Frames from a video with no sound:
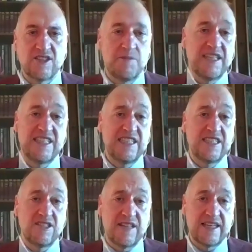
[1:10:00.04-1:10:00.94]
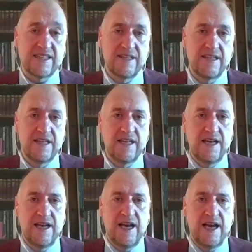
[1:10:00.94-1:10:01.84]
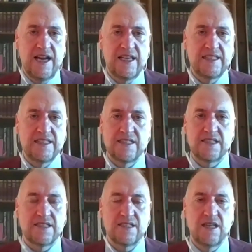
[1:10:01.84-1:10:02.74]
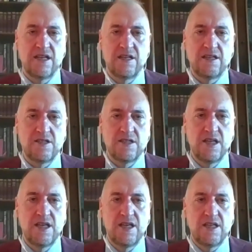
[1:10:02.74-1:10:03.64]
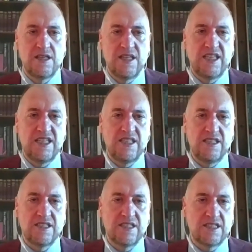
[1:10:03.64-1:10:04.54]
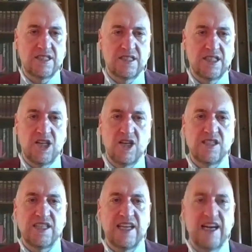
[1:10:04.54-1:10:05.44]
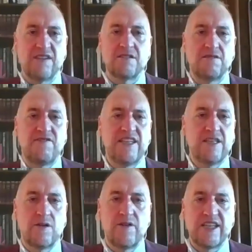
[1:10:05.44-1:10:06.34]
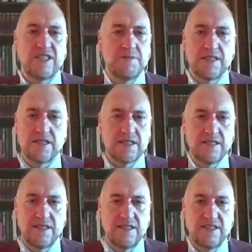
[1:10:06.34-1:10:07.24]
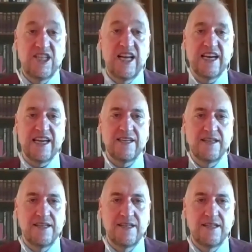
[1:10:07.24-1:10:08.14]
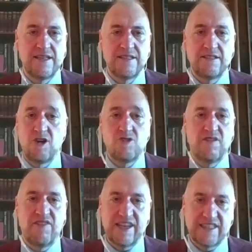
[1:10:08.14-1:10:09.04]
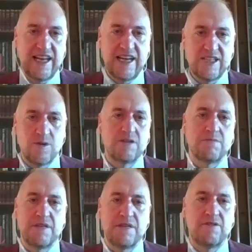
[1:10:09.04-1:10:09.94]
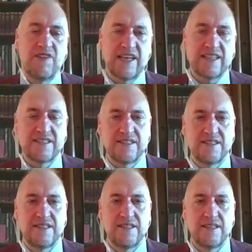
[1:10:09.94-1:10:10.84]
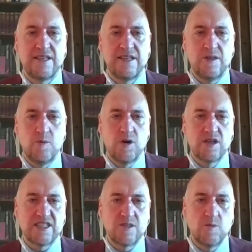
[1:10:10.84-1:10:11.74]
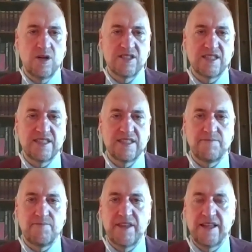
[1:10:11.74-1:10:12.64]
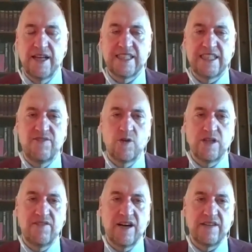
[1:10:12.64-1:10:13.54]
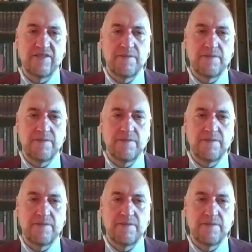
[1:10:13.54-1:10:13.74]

but it didn't do that. And so the Security Council veto arrangements today don't reflect today's world, but reflect the world as it was in 1945.